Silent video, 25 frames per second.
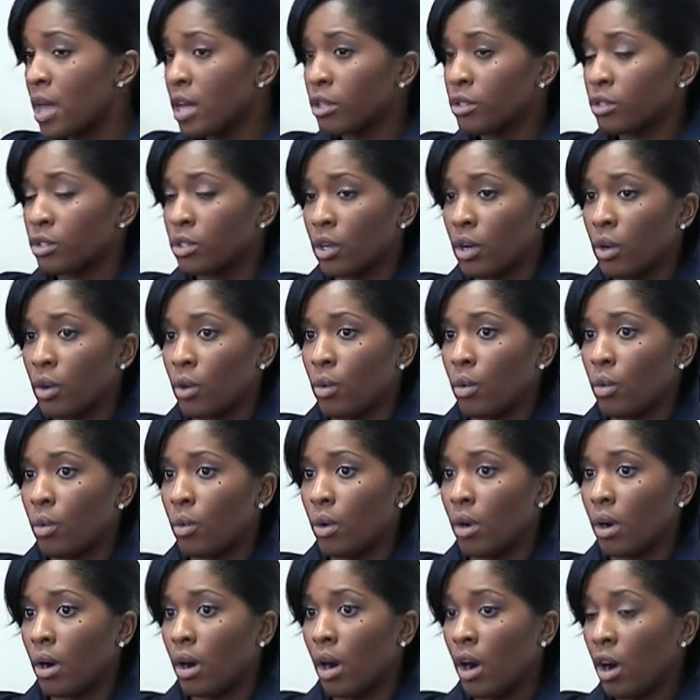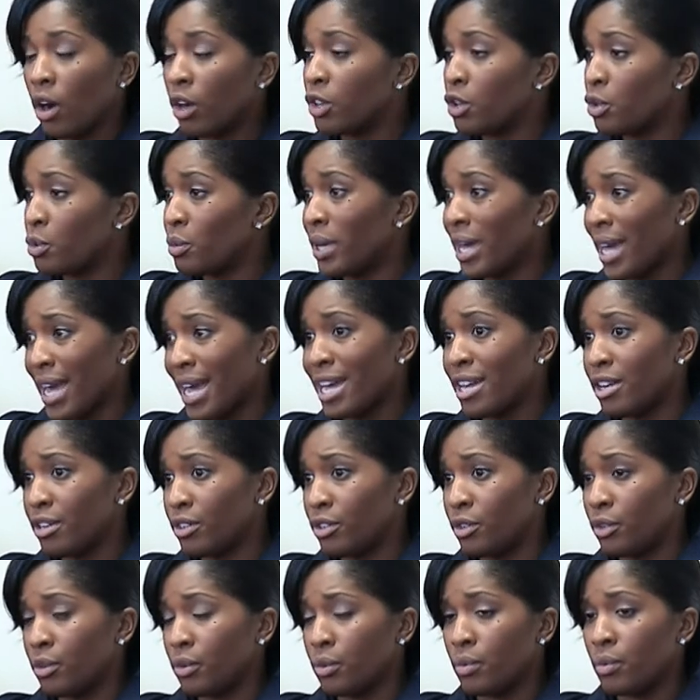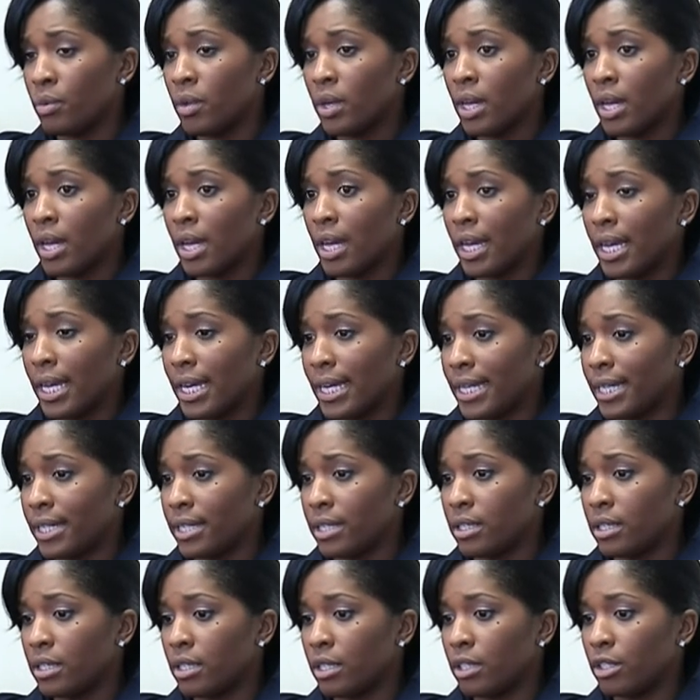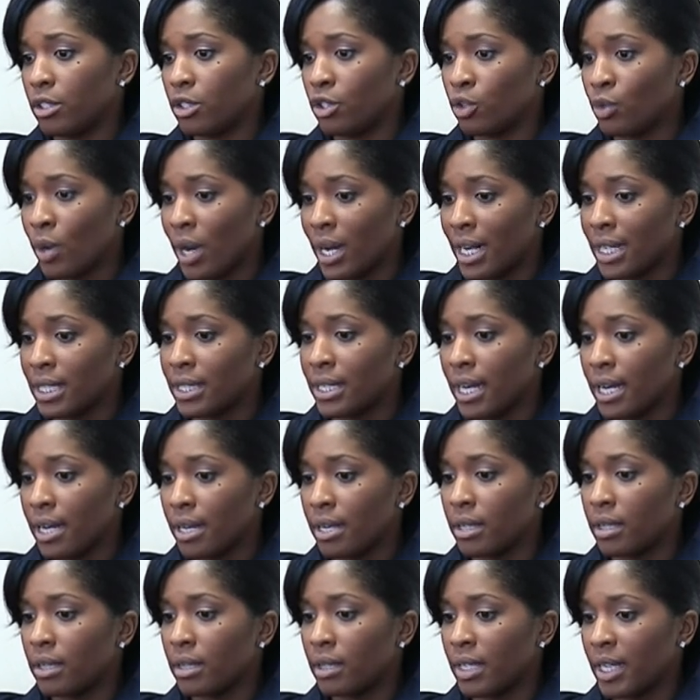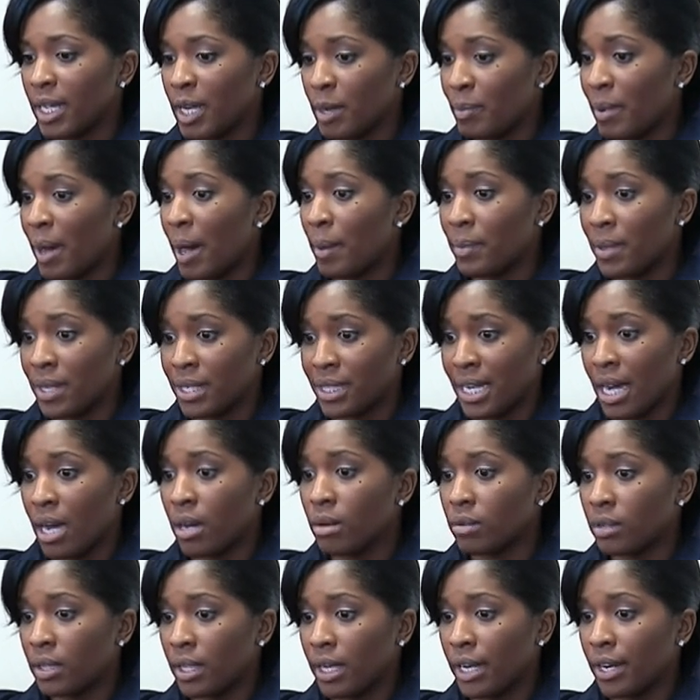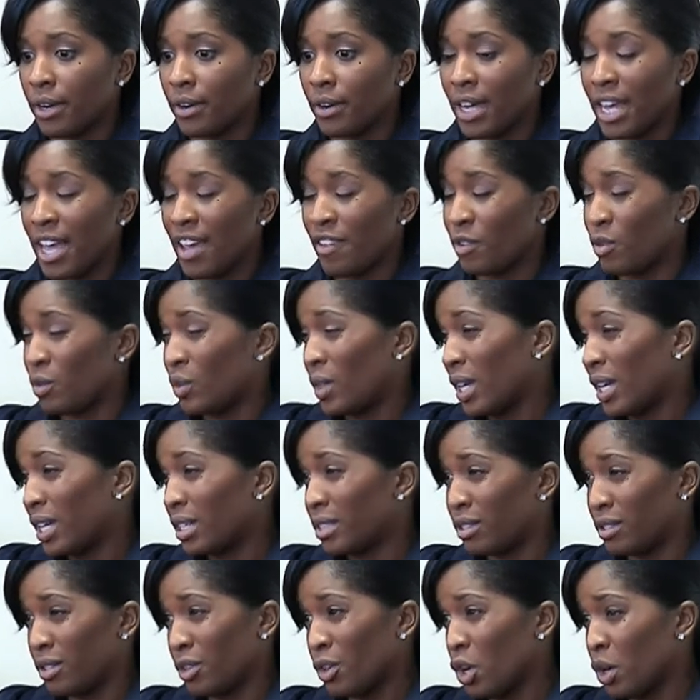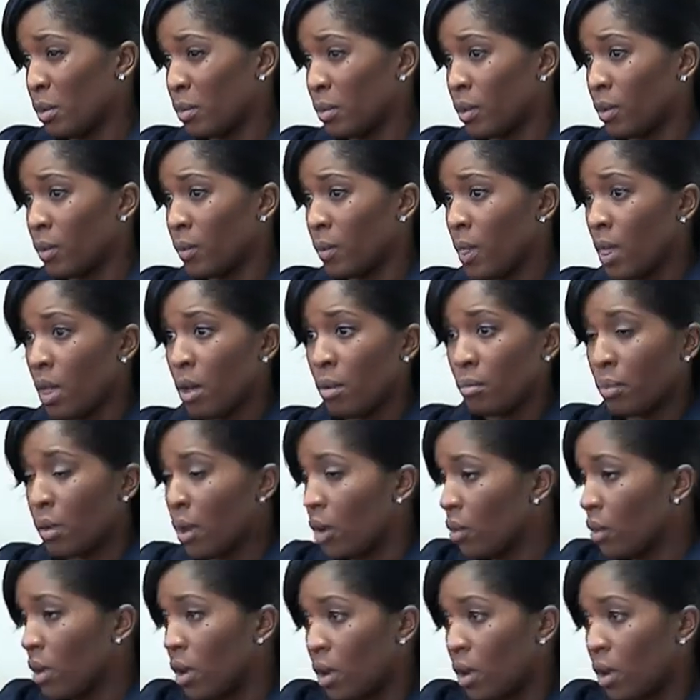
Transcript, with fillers: So all you can do is try to take the hip hop that's out there, if you think it's terrible, poke